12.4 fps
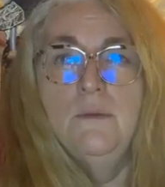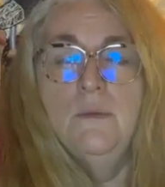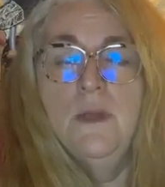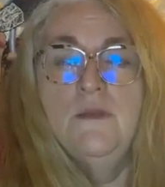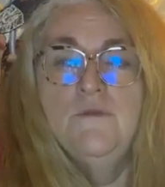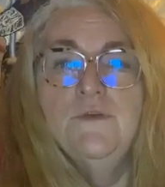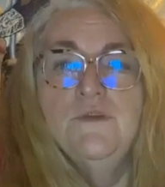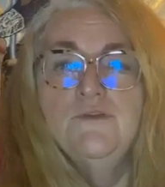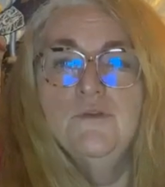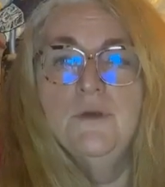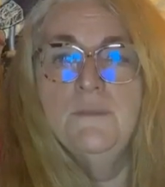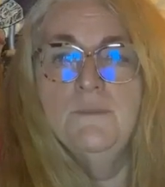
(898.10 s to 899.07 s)
When the
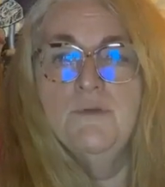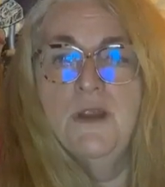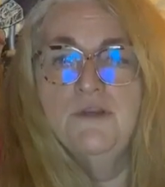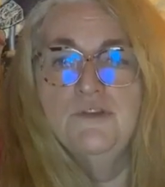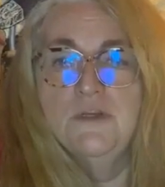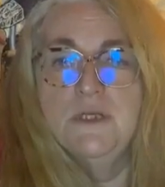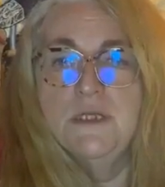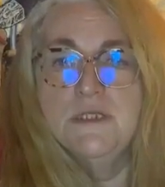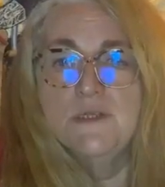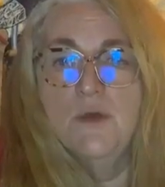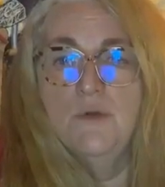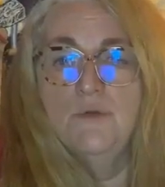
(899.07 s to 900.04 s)
visual impression
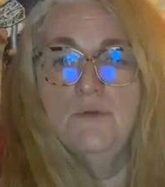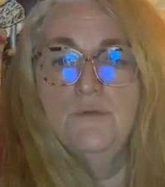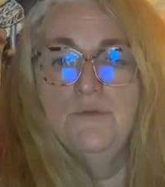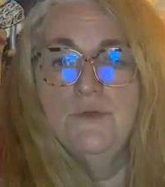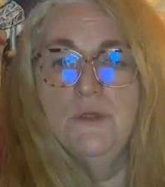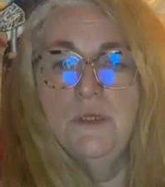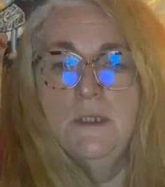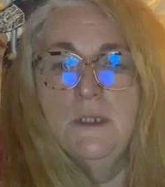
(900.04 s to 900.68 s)
dissolved,